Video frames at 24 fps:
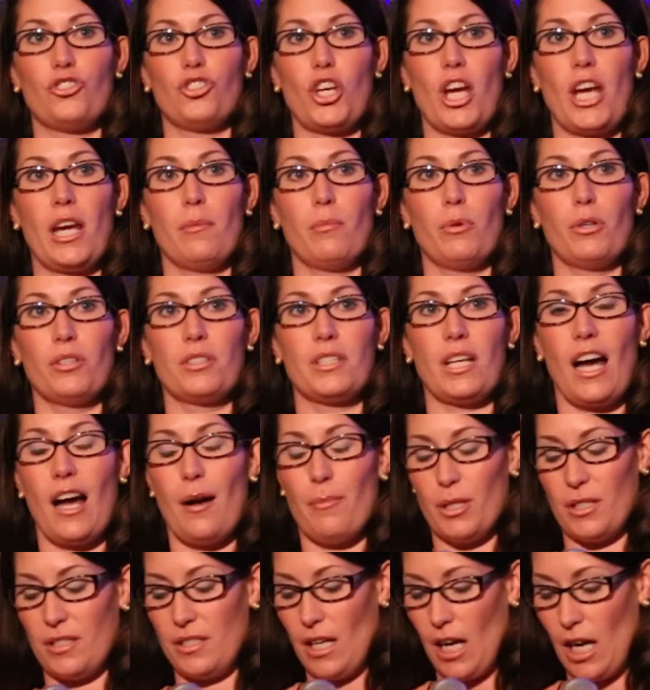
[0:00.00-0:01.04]
Chamber,
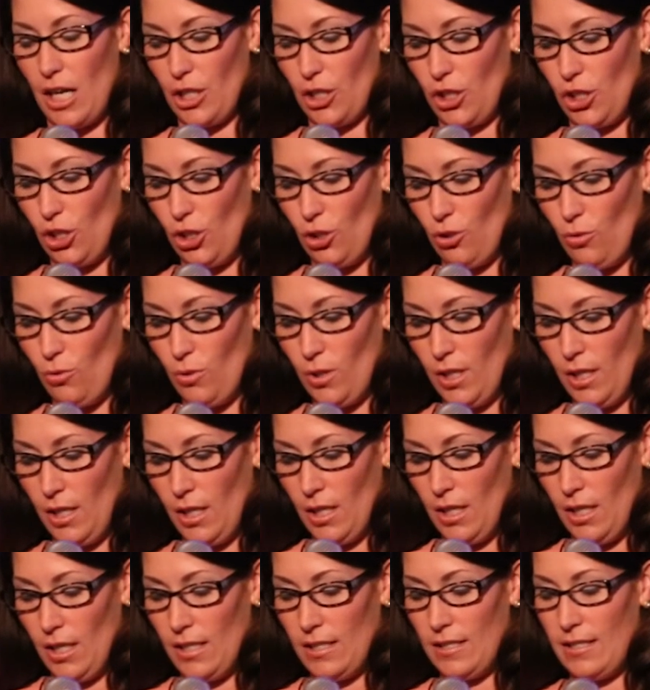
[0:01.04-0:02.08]
Thomas Donahue,
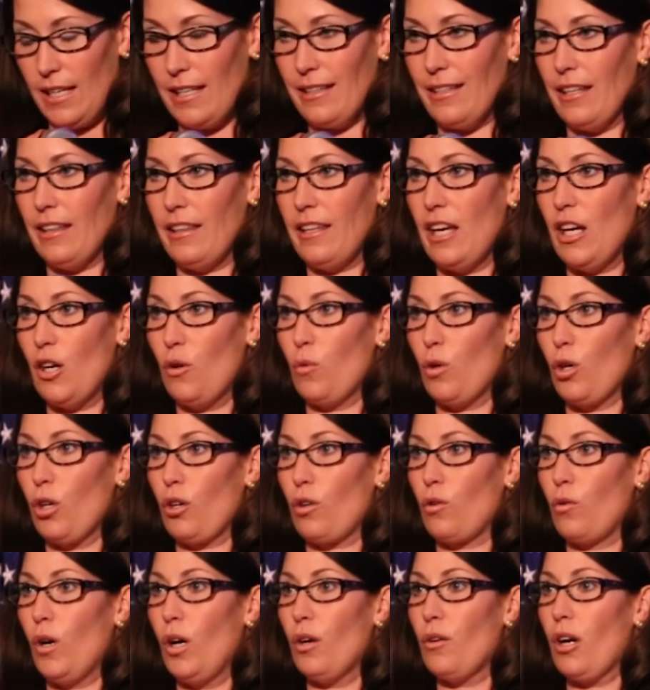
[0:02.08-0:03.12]
said that there were
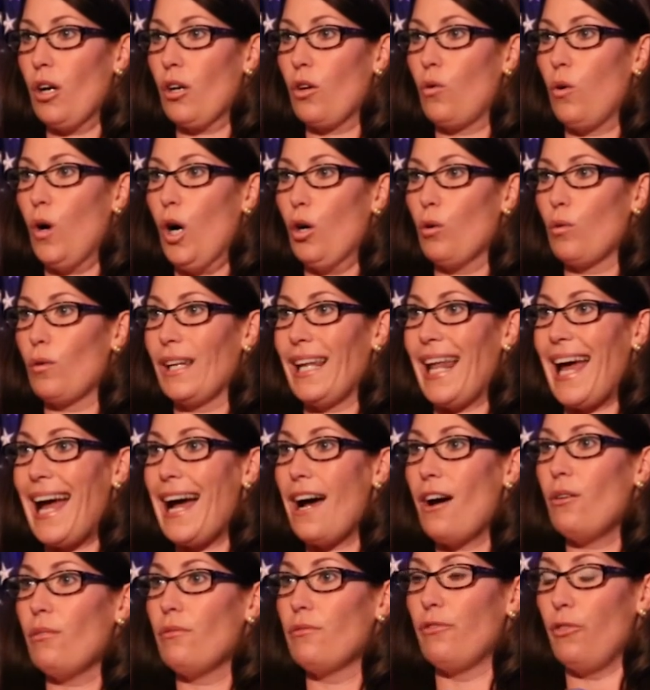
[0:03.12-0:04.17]
quote-unquote
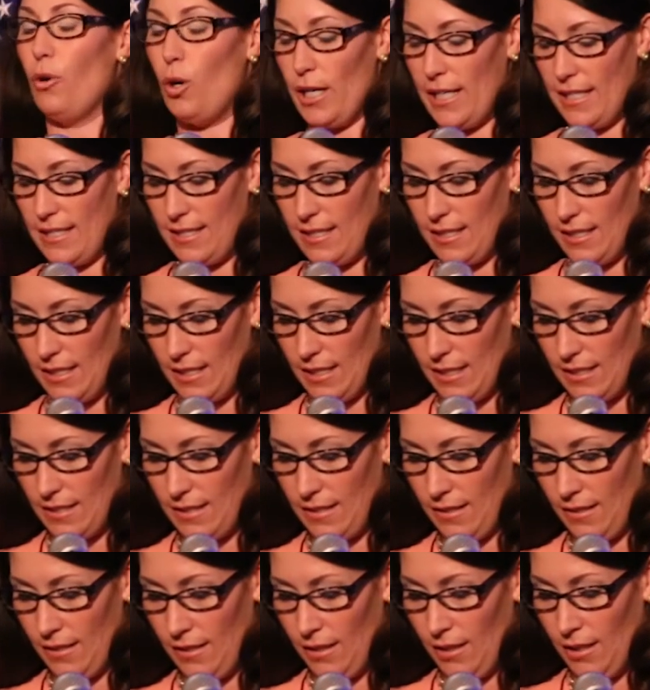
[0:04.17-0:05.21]
loud
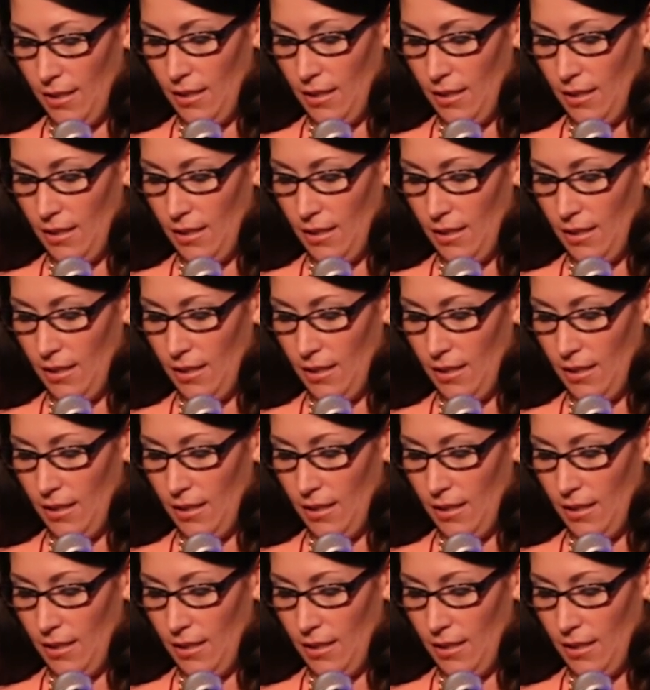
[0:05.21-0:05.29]
voices